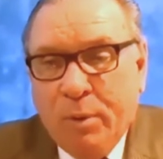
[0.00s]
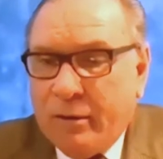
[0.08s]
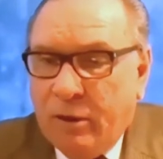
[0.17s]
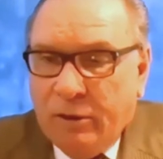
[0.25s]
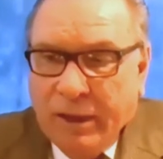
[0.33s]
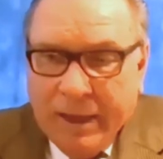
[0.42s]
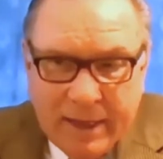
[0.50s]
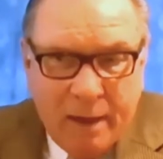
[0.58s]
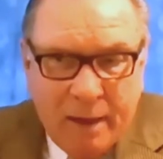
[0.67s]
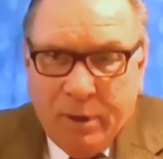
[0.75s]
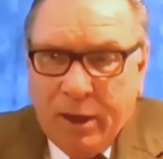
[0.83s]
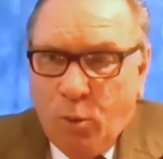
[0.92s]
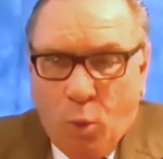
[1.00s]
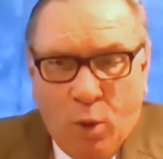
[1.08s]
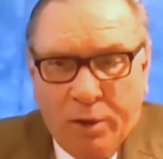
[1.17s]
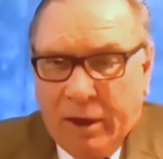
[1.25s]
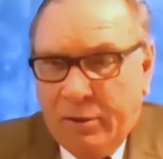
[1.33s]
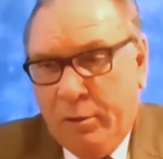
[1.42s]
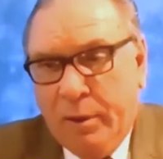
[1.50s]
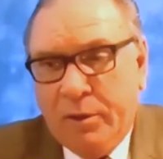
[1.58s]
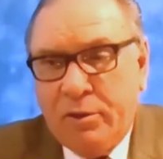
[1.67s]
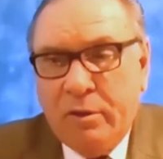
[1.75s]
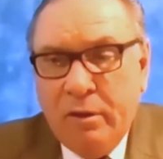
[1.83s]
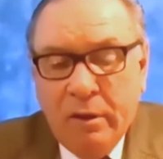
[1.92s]
Brethren, let that be a warning to
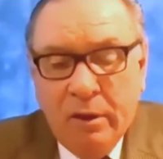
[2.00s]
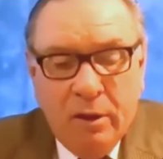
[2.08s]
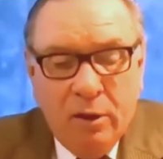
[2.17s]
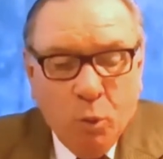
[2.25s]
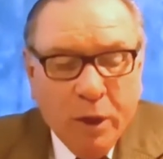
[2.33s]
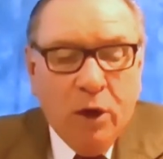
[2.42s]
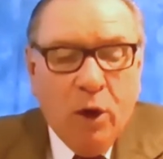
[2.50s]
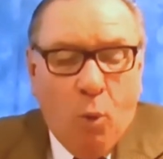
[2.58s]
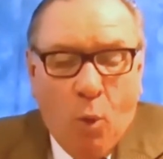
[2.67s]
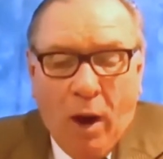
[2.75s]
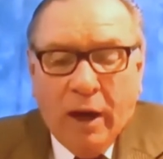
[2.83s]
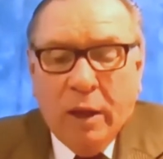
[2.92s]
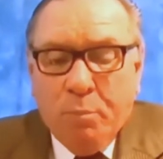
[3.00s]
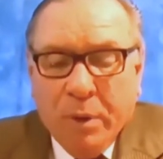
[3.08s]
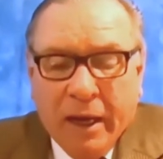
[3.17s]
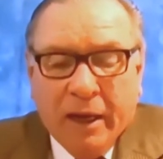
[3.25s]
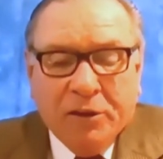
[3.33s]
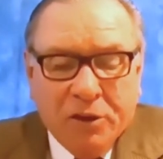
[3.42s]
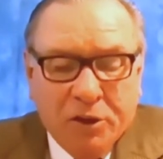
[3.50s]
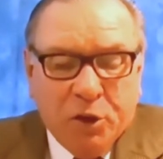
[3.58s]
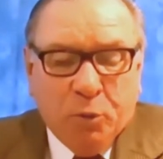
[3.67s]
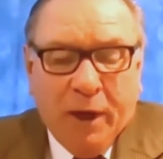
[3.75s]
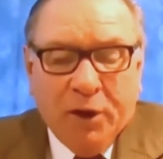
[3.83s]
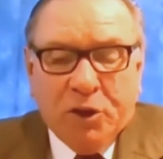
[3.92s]
us. We don't want to be in a
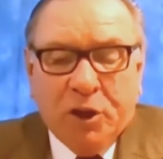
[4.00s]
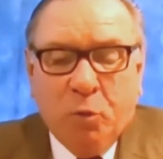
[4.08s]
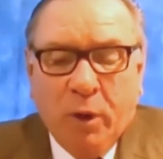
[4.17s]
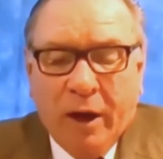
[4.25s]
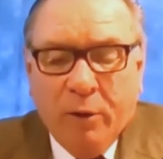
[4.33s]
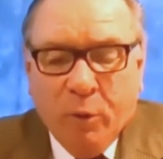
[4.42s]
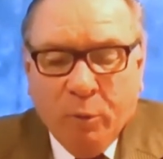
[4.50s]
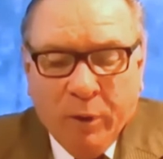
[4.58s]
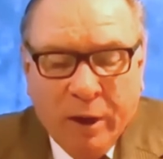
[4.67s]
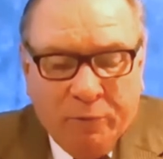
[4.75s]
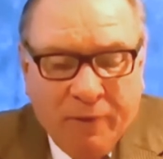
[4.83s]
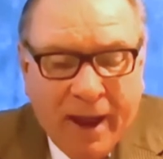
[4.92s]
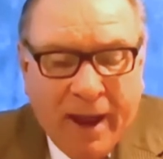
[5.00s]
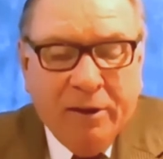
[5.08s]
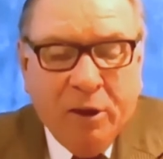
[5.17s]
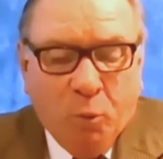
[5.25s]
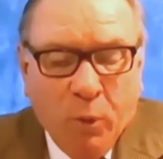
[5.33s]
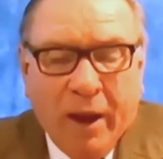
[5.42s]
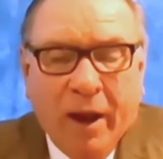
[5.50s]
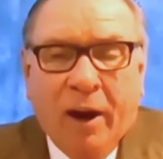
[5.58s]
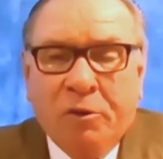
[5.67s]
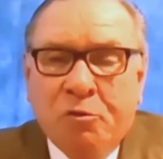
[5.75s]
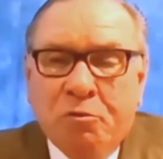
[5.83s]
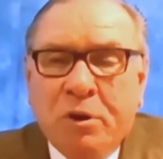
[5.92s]
situation where, where we find that we
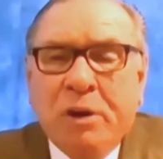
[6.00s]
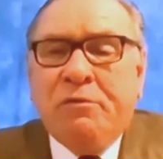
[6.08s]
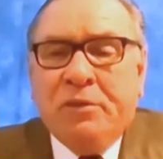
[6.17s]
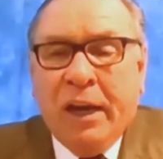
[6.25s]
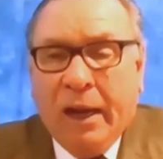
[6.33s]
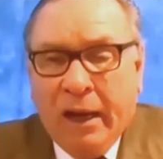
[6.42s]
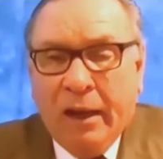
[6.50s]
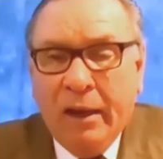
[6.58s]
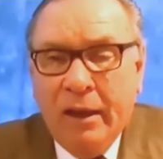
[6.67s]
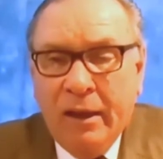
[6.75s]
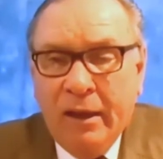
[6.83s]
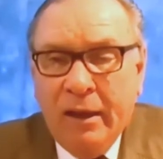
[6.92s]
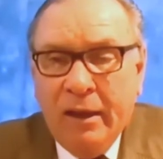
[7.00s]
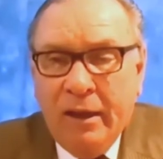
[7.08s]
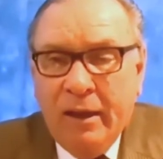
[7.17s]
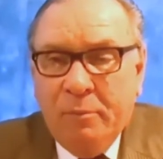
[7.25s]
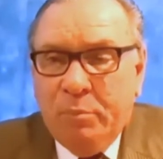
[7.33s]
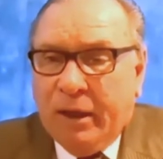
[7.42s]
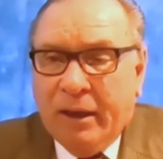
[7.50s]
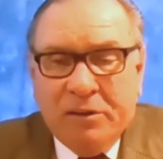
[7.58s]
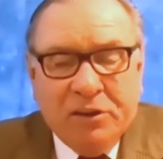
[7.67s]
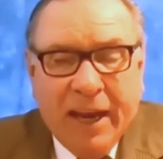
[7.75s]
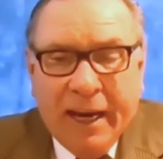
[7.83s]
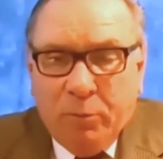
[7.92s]
are drifting
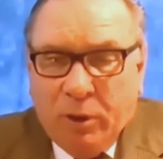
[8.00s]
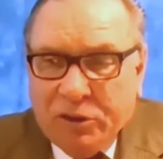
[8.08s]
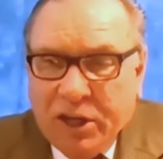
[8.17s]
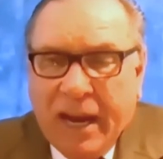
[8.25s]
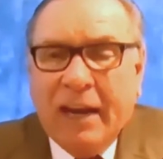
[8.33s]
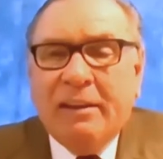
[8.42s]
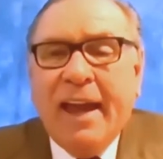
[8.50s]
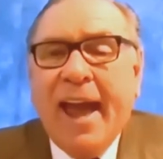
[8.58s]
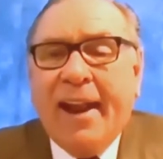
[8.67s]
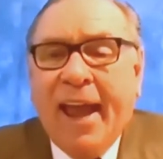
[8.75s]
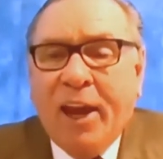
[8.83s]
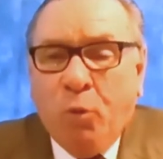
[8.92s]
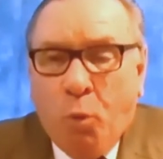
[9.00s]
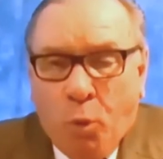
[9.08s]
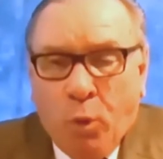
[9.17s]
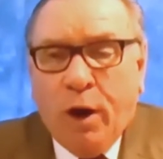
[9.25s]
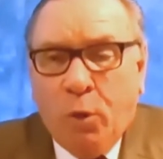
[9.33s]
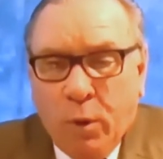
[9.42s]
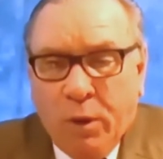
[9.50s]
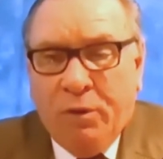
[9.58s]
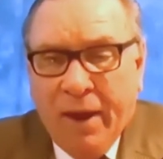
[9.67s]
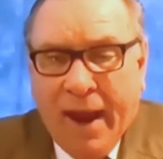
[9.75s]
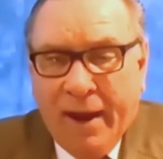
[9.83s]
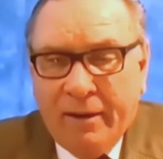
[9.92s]
because Satan will take that and work
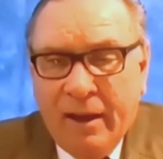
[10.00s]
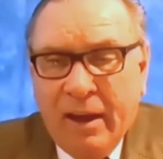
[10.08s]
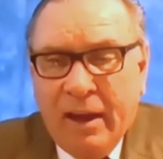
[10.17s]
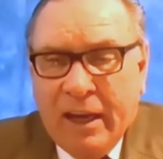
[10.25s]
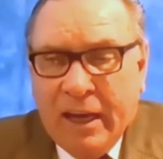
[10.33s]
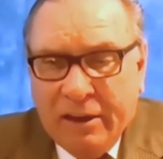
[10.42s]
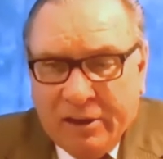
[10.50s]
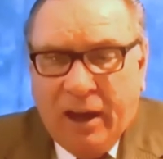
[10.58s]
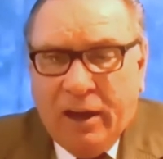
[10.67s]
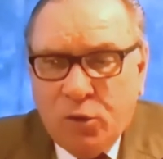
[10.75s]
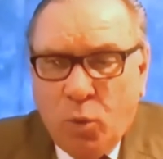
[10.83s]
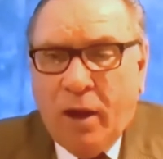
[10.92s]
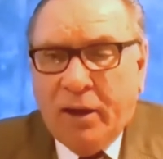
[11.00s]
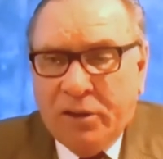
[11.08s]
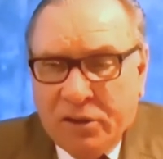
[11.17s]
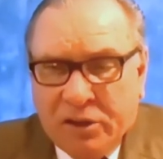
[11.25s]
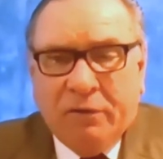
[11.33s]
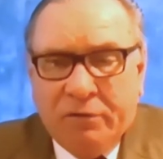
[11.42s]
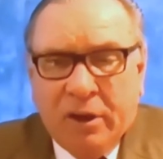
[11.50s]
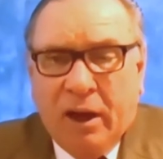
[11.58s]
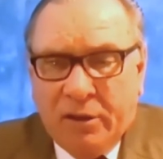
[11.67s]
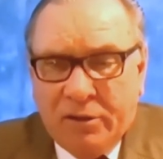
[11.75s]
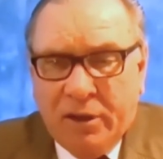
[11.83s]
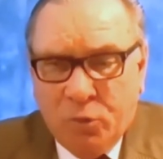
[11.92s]
with that. He does want to sift
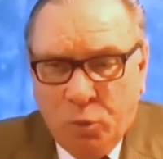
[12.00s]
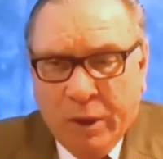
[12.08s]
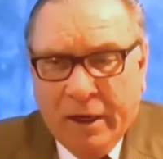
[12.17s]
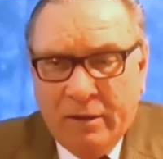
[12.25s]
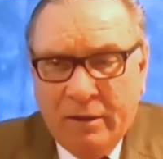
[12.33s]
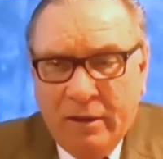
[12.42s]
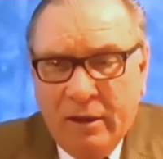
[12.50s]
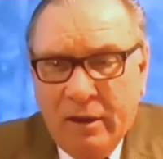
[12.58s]
us as wheat.